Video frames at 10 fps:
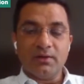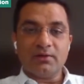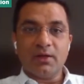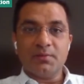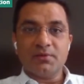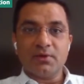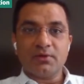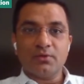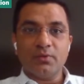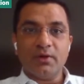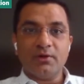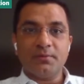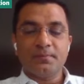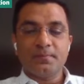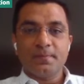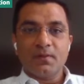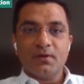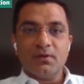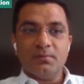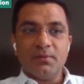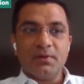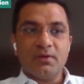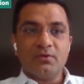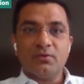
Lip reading: There are times that you end up maybe